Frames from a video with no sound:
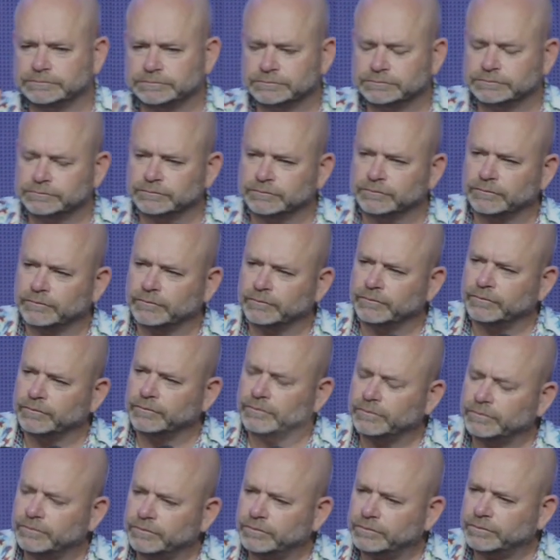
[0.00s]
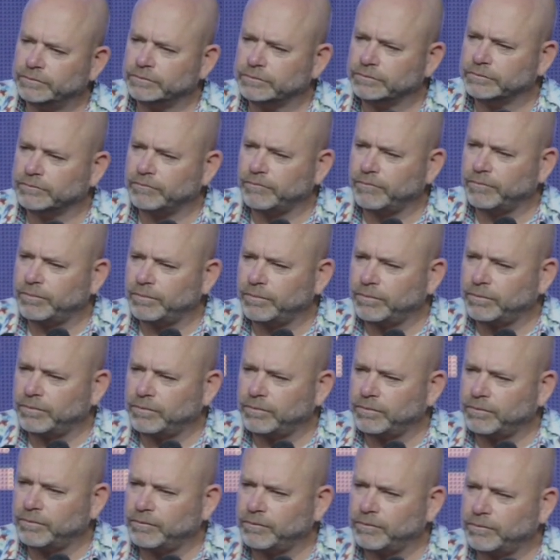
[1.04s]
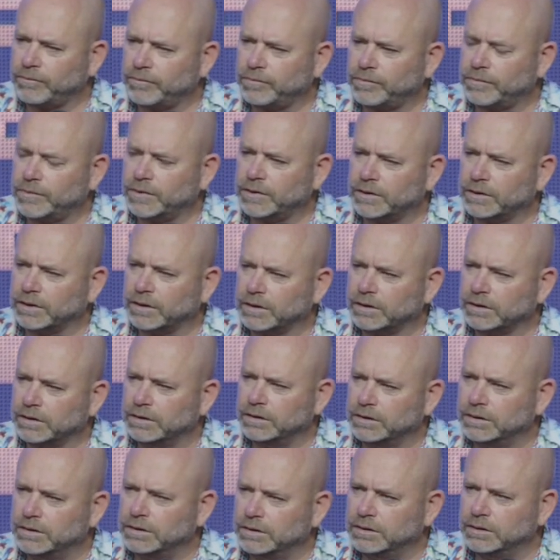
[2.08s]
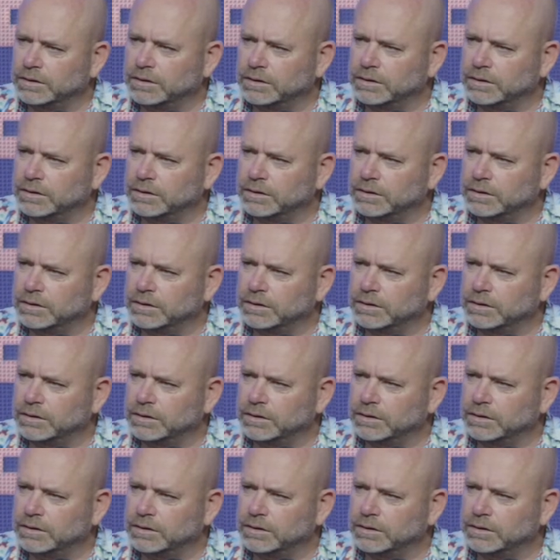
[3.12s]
Nothing is said.